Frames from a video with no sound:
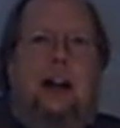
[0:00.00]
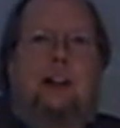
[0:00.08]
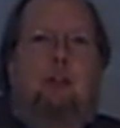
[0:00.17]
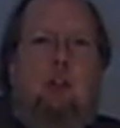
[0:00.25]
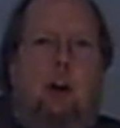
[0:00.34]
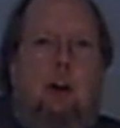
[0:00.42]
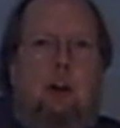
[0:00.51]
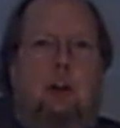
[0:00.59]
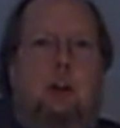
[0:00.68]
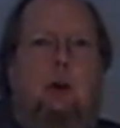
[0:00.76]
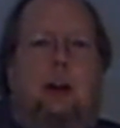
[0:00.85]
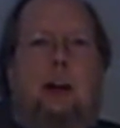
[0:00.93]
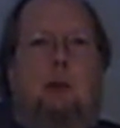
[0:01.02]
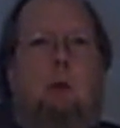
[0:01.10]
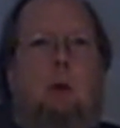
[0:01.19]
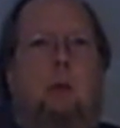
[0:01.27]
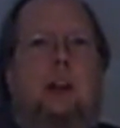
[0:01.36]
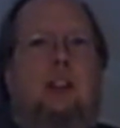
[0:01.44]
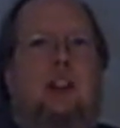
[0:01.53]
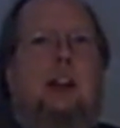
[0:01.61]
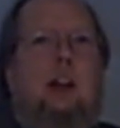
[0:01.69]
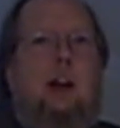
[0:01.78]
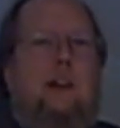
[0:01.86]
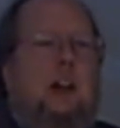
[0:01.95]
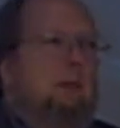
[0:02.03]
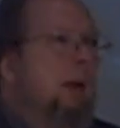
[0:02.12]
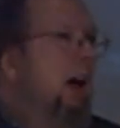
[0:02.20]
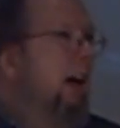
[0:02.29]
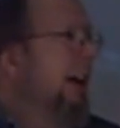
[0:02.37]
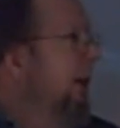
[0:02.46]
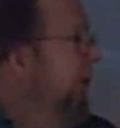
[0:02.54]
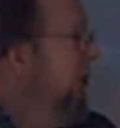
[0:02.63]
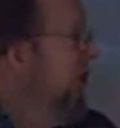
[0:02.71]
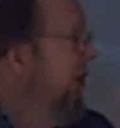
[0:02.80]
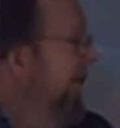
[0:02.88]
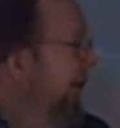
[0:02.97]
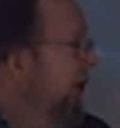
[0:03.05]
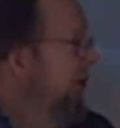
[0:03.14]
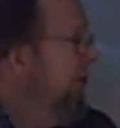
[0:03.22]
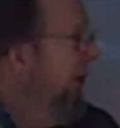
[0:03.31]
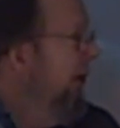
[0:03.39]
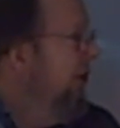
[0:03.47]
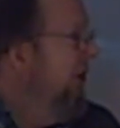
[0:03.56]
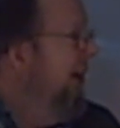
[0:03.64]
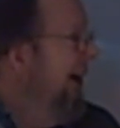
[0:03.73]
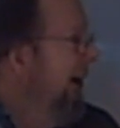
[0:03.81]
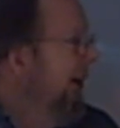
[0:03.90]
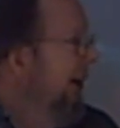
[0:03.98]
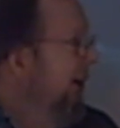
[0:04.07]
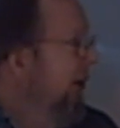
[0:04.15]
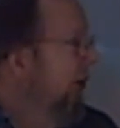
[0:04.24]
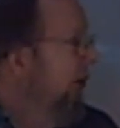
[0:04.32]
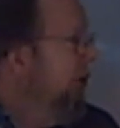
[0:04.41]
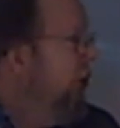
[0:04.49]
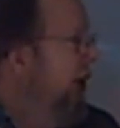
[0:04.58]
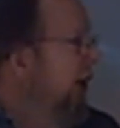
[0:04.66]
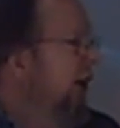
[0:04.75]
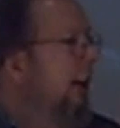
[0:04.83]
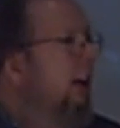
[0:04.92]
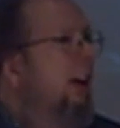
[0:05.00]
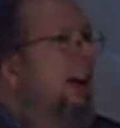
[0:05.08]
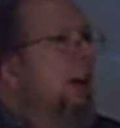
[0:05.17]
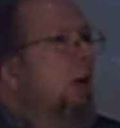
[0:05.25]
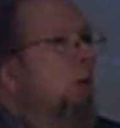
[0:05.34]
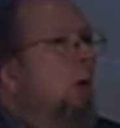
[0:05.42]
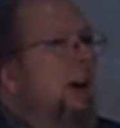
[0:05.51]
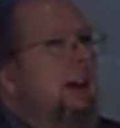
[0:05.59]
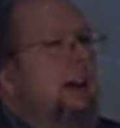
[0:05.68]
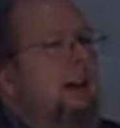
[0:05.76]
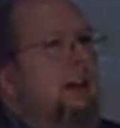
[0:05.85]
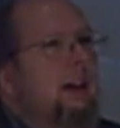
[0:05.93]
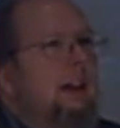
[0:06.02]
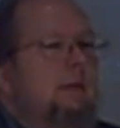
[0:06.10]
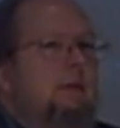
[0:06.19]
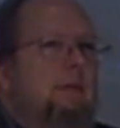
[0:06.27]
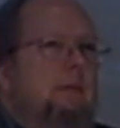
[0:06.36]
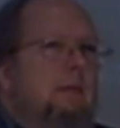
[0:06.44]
And third, you had what we think of as blogging, which is the first-person analytical sharing. What in the